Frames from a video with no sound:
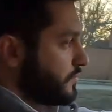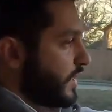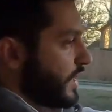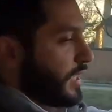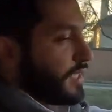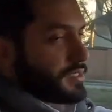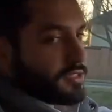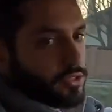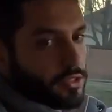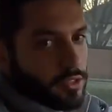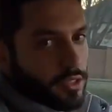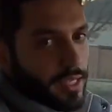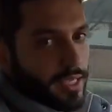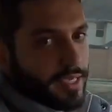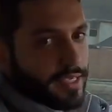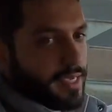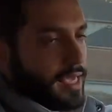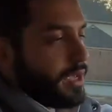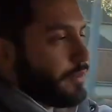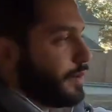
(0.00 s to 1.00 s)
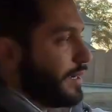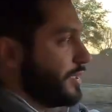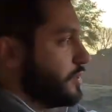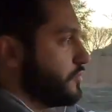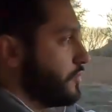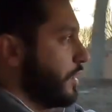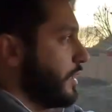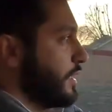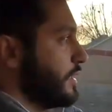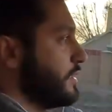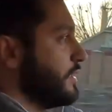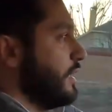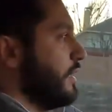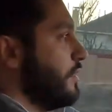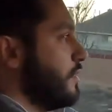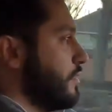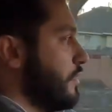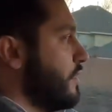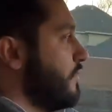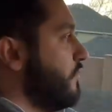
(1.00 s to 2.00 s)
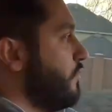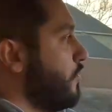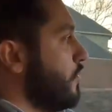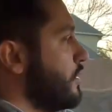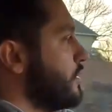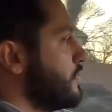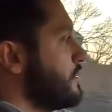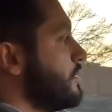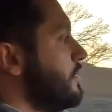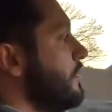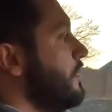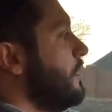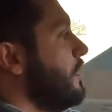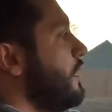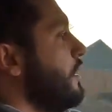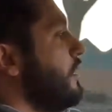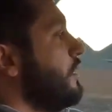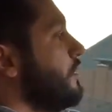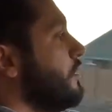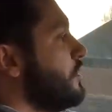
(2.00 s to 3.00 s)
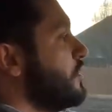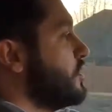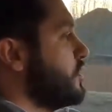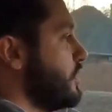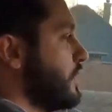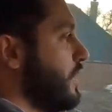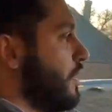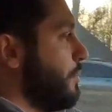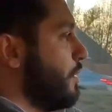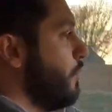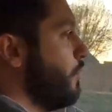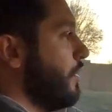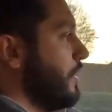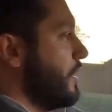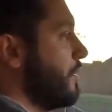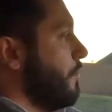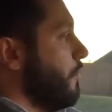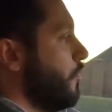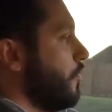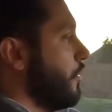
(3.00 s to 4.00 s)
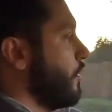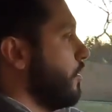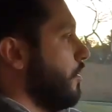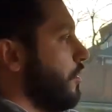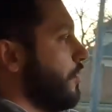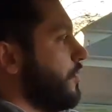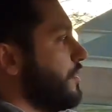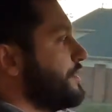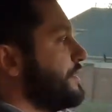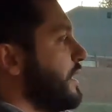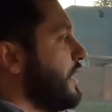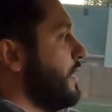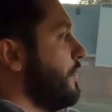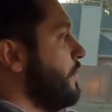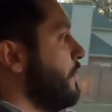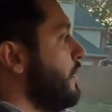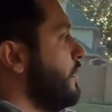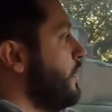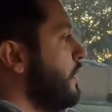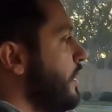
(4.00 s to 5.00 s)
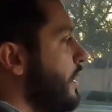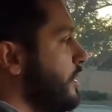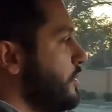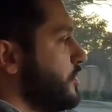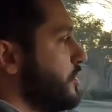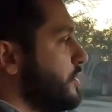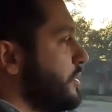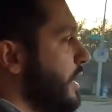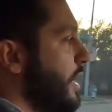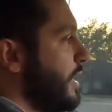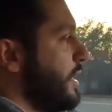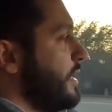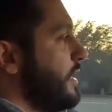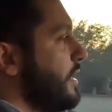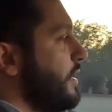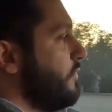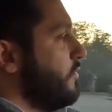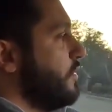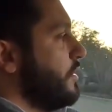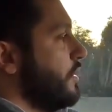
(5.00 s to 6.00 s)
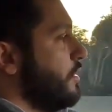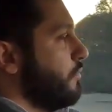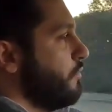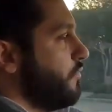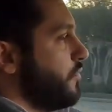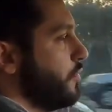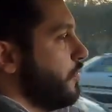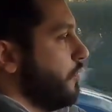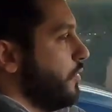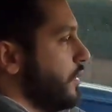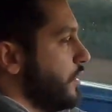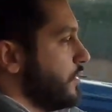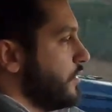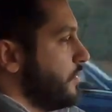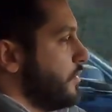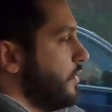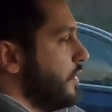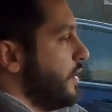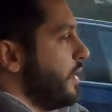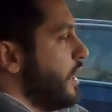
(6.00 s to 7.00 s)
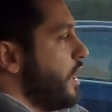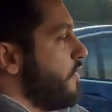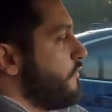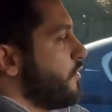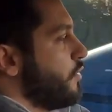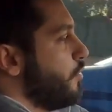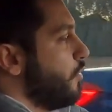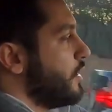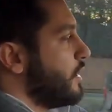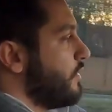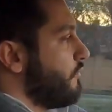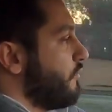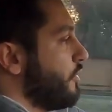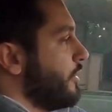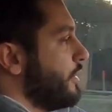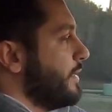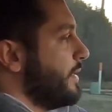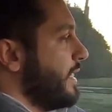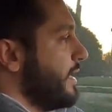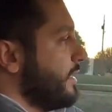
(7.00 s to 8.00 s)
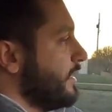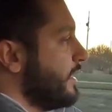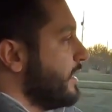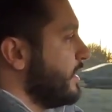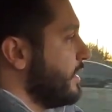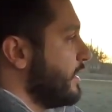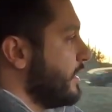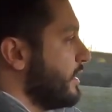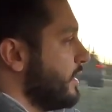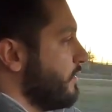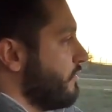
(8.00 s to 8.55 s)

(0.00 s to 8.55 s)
It's your like gateway drug into E34s. You're just gonna be wanting more all the time. It's just not gonna give you the oomph you want. If you want it for a daily, get a